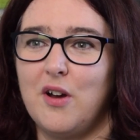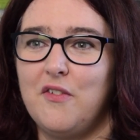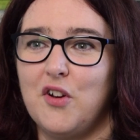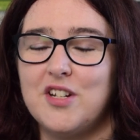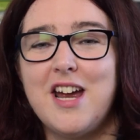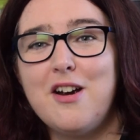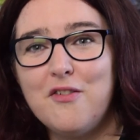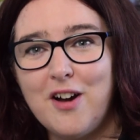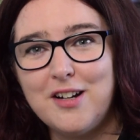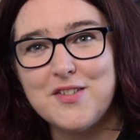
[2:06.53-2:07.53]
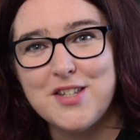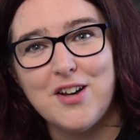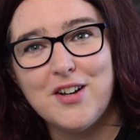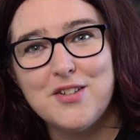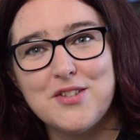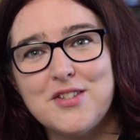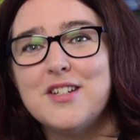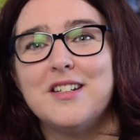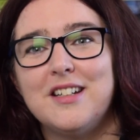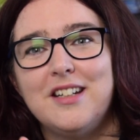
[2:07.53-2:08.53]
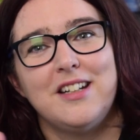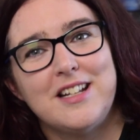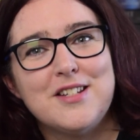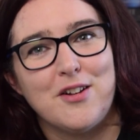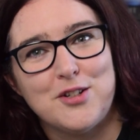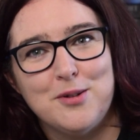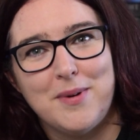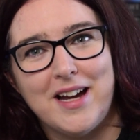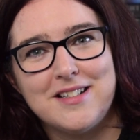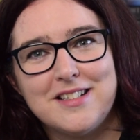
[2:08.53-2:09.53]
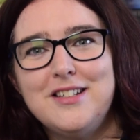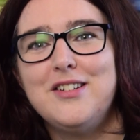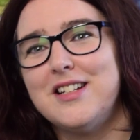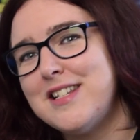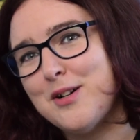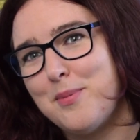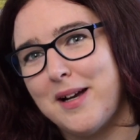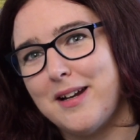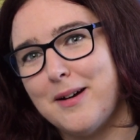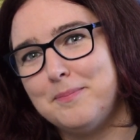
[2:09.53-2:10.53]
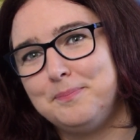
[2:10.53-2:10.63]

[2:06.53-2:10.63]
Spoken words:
if you're terrified of saws, it's not too bad. You can still pick it up.